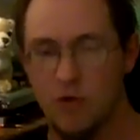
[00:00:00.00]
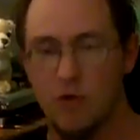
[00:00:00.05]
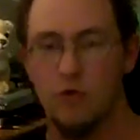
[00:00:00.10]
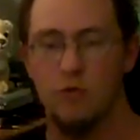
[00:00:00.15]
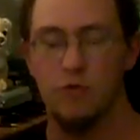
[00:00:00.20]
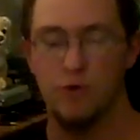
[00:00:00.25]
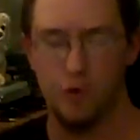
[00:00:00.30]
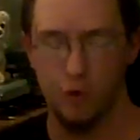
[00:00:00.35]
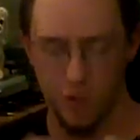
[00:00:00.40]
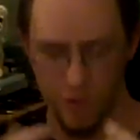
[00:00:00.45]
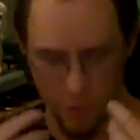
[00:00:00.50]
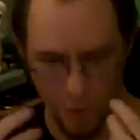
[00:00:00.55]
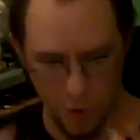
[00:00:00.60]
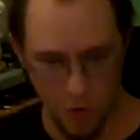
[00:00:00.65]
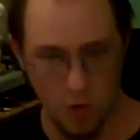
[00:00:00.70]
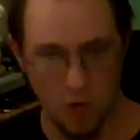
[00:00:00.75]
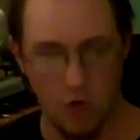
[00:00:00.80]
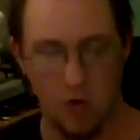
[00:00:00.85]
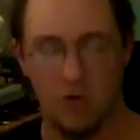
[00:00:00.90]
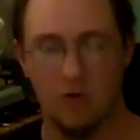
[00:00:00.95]
You use
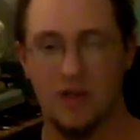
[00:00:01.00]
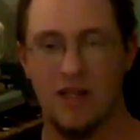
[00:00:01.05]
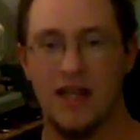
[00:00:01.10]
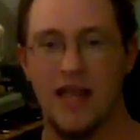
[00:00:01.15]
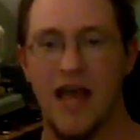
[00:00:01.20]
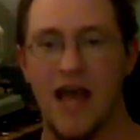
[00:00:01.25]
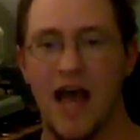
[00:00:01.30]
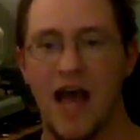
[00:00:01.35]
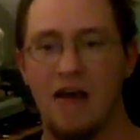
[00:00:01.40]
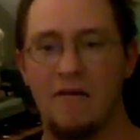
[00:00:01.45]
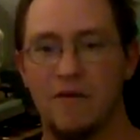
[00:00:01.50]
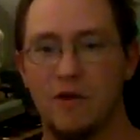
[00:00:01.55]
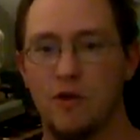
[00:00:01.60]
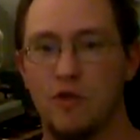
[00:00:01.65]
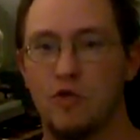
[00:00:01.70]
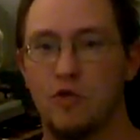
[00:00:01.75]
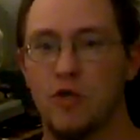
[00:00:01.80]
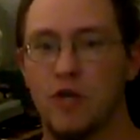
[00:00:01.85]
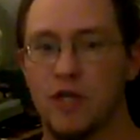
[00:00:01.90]
what you currently have and you